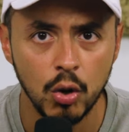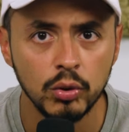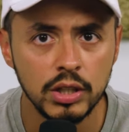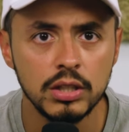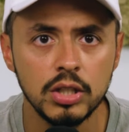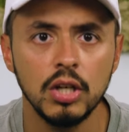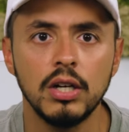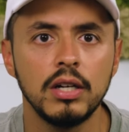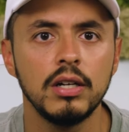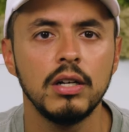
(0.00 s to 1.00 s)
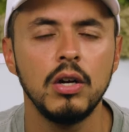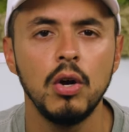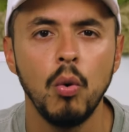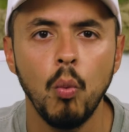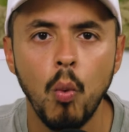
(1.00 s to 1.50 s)
only took
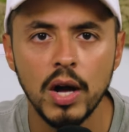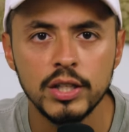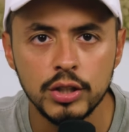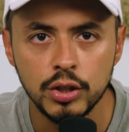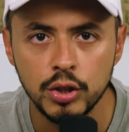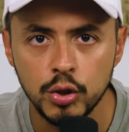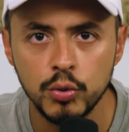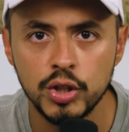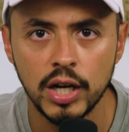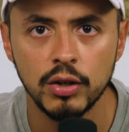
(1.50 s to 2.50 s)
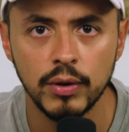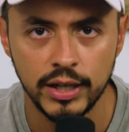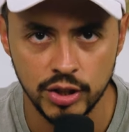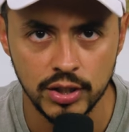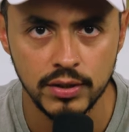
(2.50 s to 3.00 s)
1 to 2
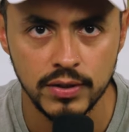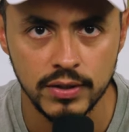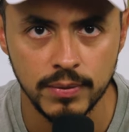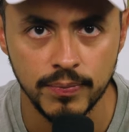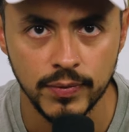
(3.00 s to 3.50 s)
generations